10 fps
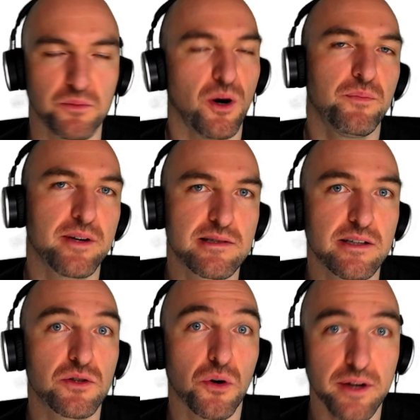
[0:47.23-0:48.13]
obviously
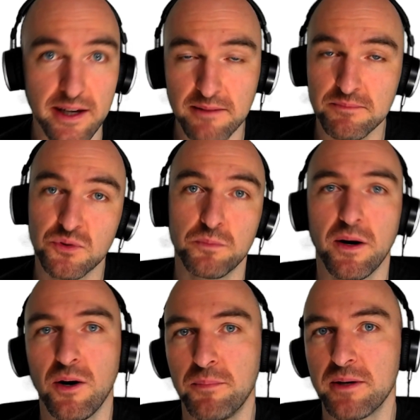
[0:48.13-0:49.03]
talking, do
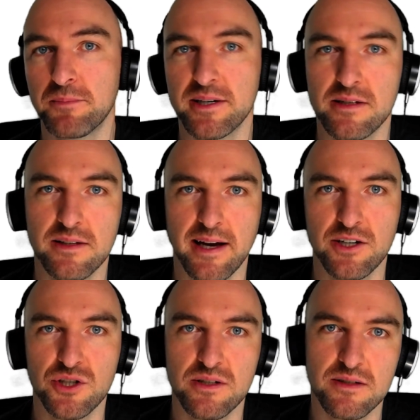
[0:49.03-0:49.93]
PowerPoint
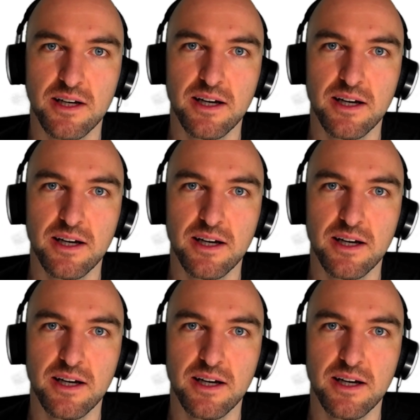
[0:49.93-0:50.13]
presentations,